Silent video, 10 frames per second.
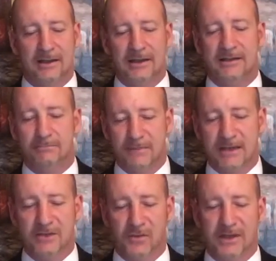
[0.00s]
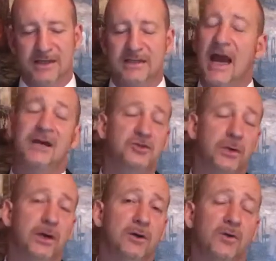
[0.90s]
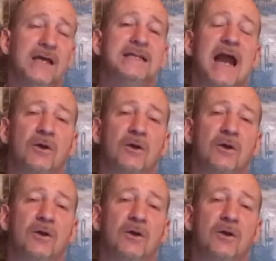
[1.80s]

It's misery, disaster, and unrest.